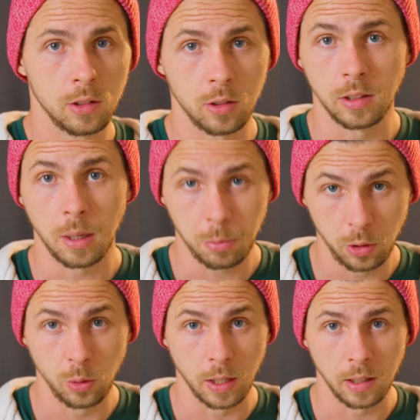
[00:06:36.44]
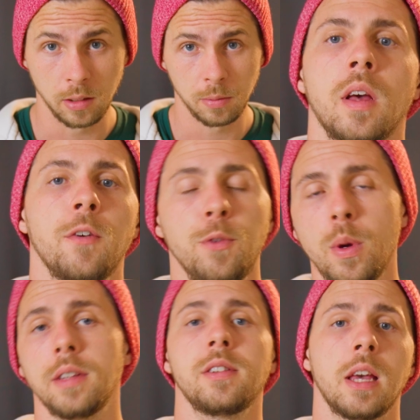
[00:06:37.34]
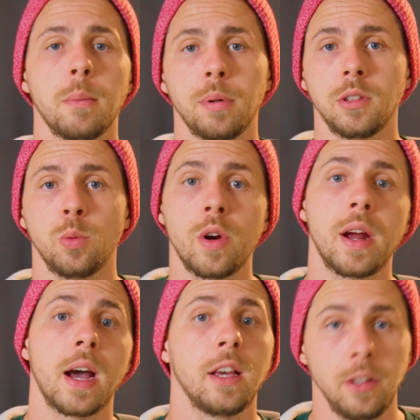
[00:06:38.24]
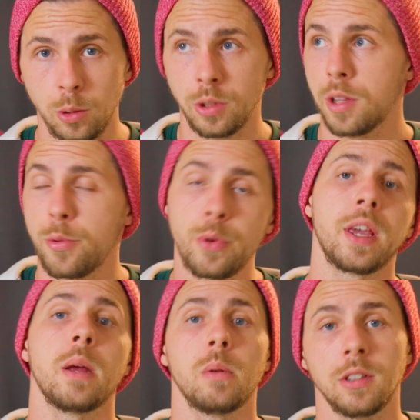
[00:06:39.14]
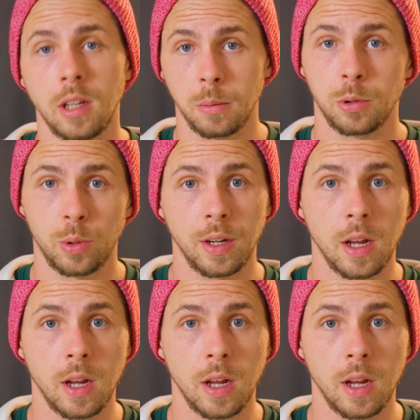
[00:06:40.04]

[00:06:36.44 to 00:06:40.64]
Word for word: So it's up to you guys. A few examples where I use three camera setups right